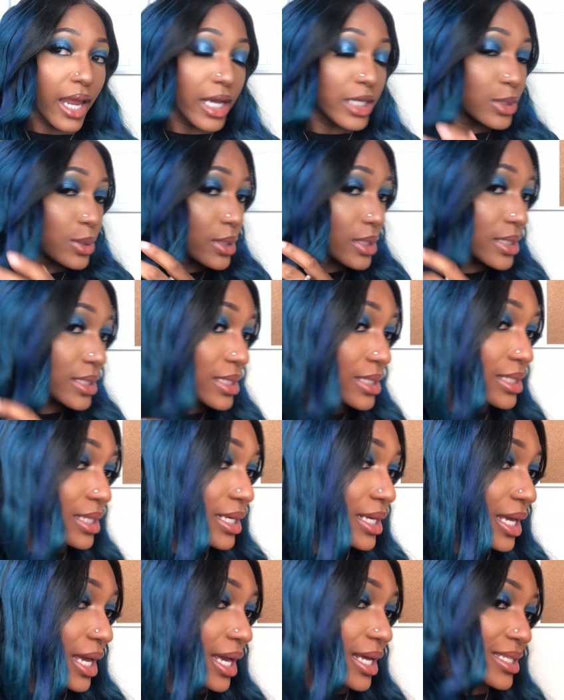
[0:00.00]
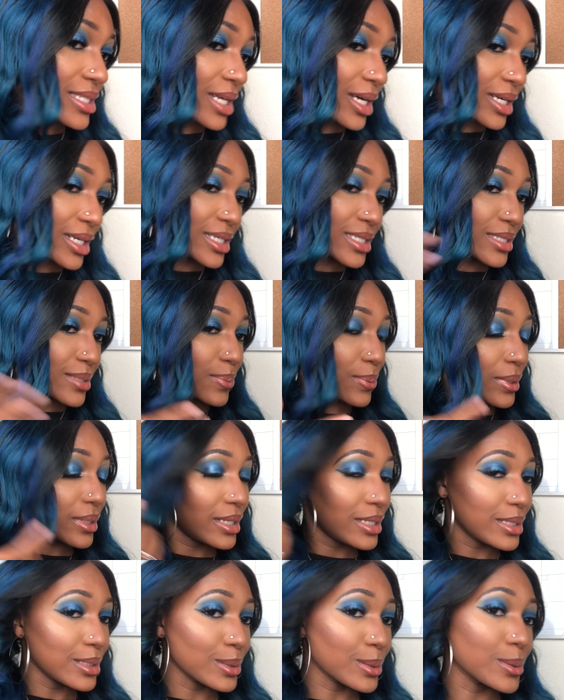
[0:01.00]
as you can see, it has all these
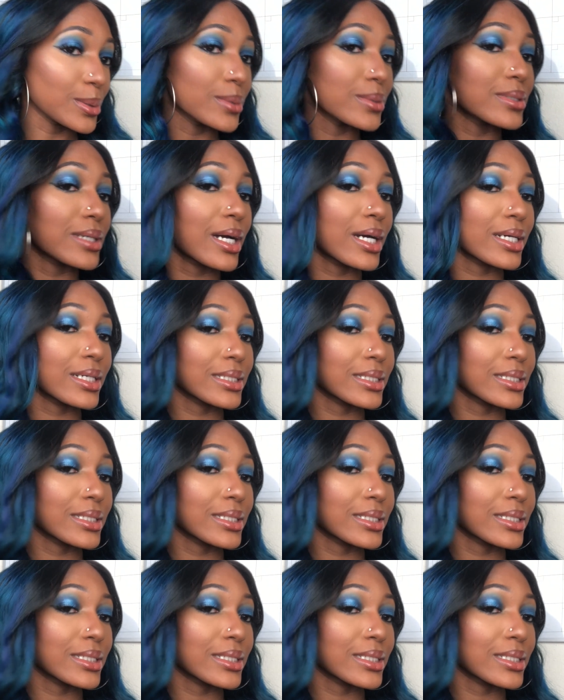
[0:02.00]
pretty little,